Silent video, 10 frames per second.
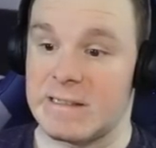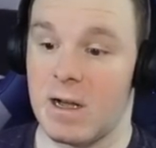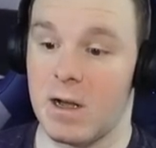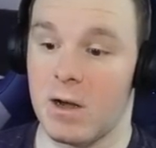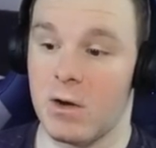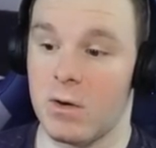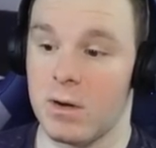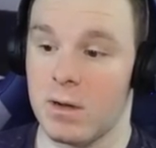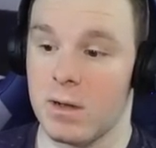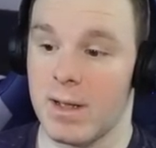Uh-oh.
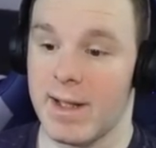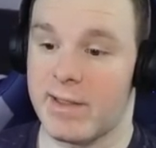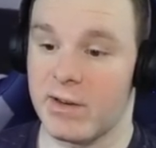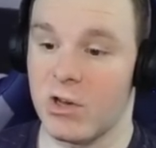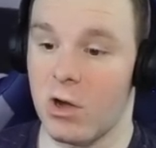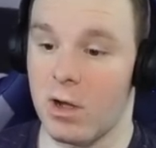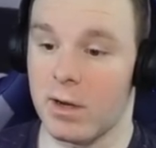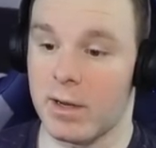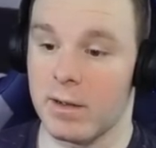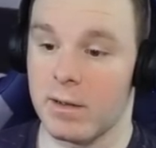It's a dog.